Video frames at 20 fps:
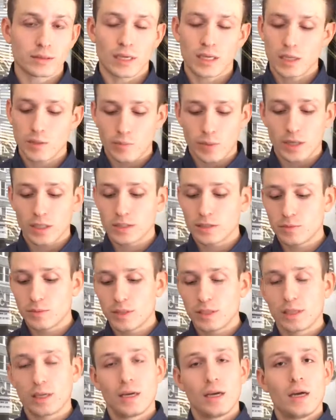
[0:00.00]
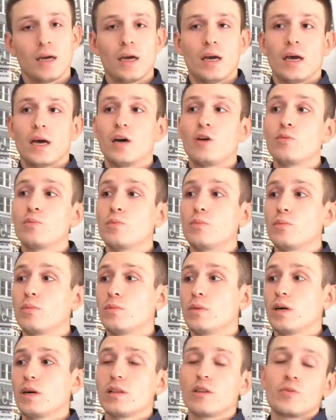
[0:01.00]
I could possibly help
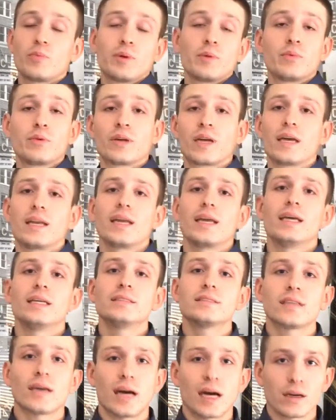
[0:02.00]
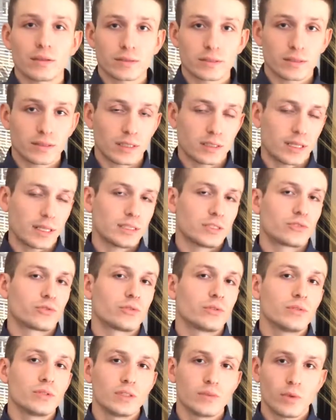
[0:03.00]
other people get into houses that they
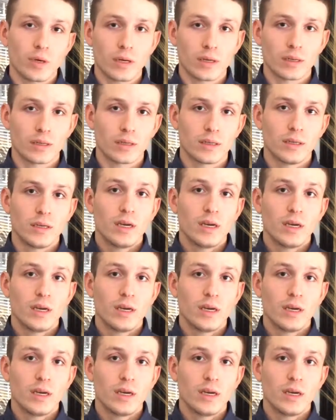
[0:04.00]
truly want.